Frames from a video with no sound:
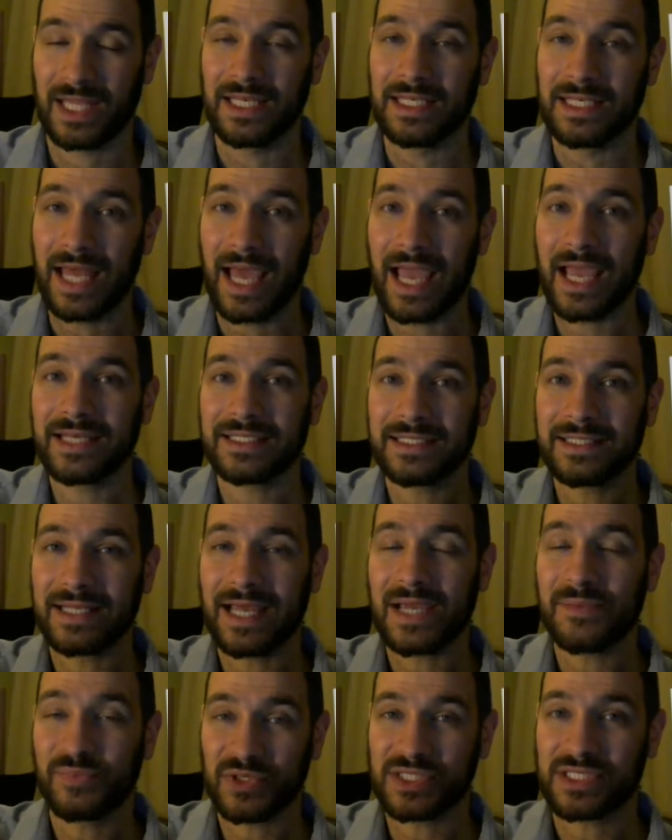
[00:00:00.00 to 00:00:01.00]

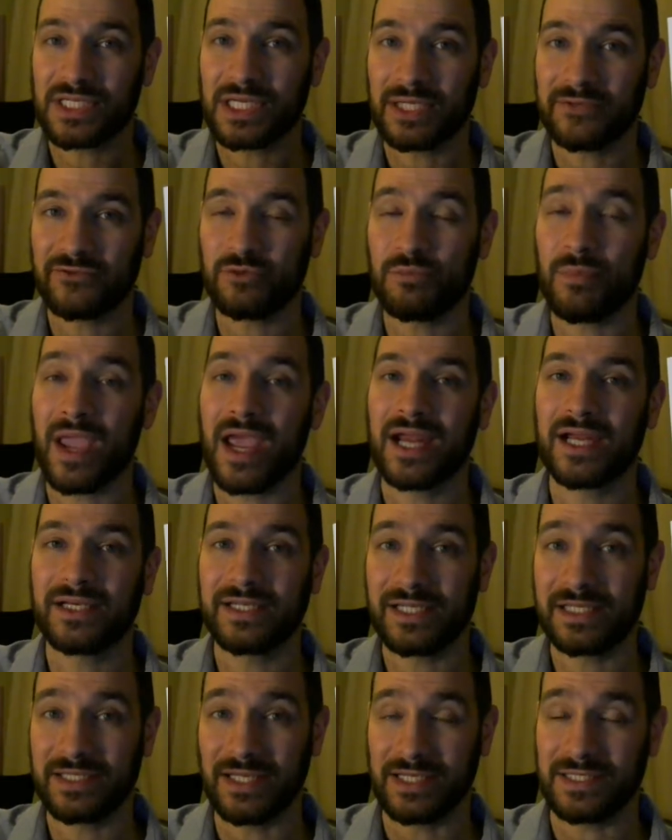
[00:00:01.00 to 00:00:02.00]
99% of
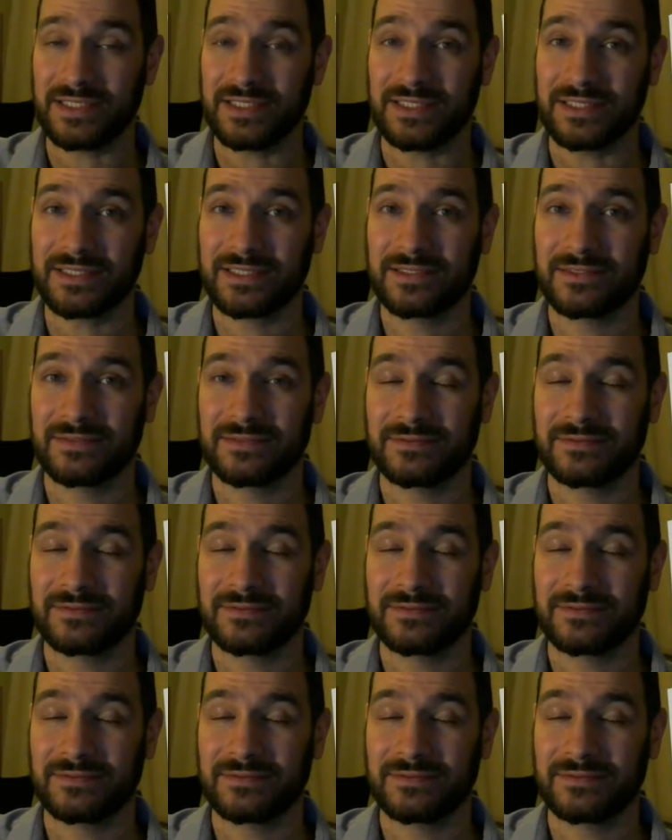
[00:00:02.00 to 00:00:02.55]
humanity doesn't.